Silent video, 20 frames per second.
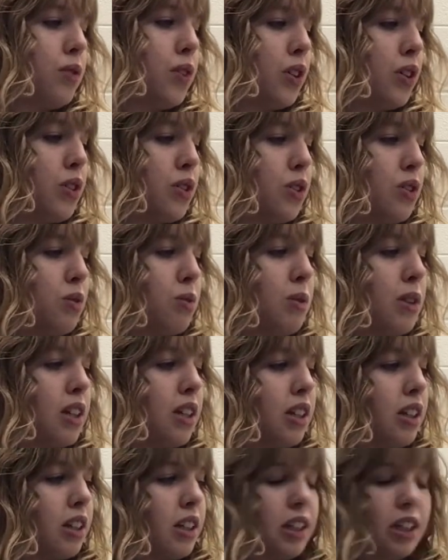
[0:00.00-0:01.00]
First,
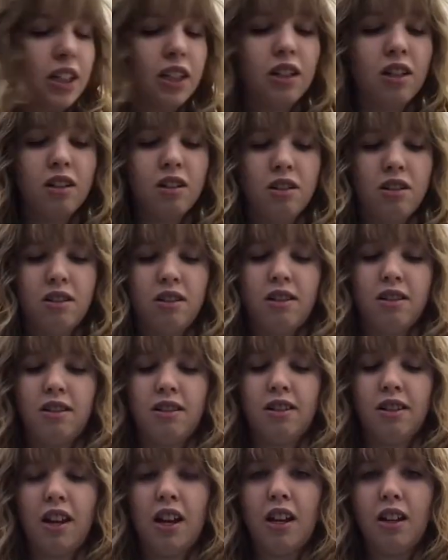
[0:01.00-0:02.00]
we clean the
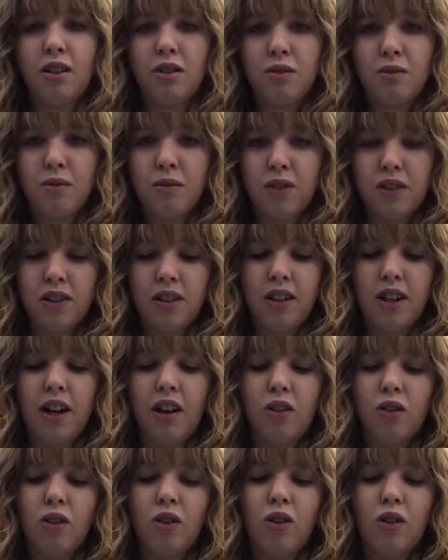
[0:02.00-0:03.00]
skin with an
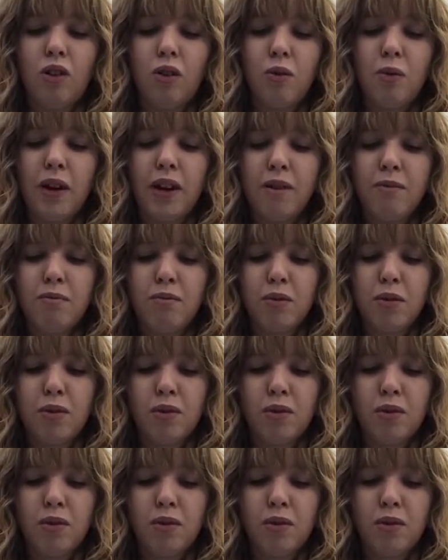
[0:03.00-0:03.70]
alcohol wipe.